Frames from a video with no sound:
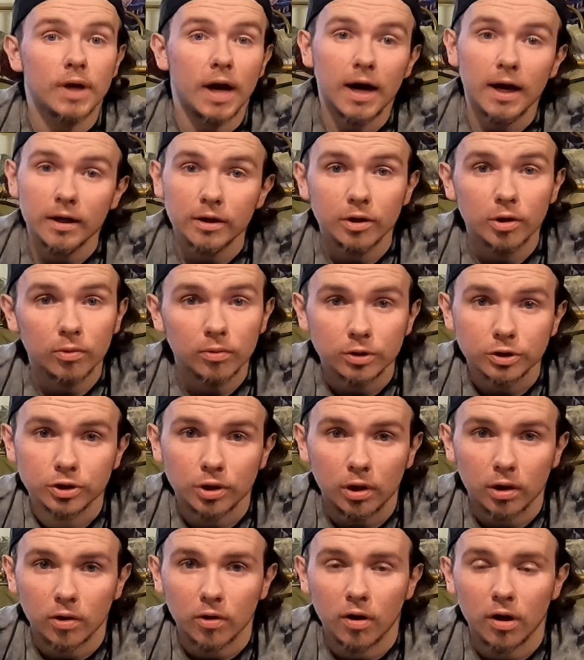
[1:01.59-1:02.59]
not know what
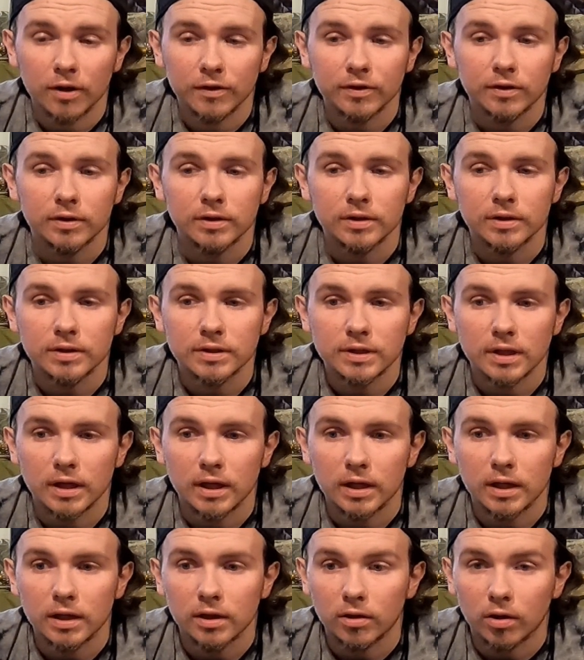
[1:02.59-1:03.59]
Charcloth is
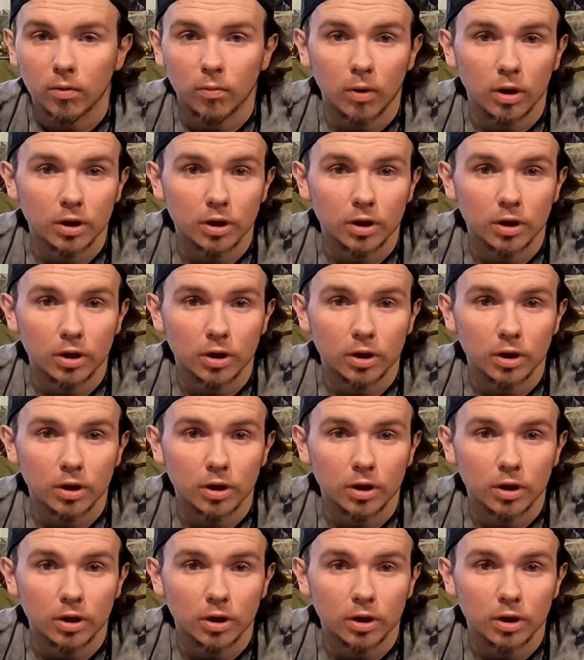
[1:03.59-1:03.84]
and are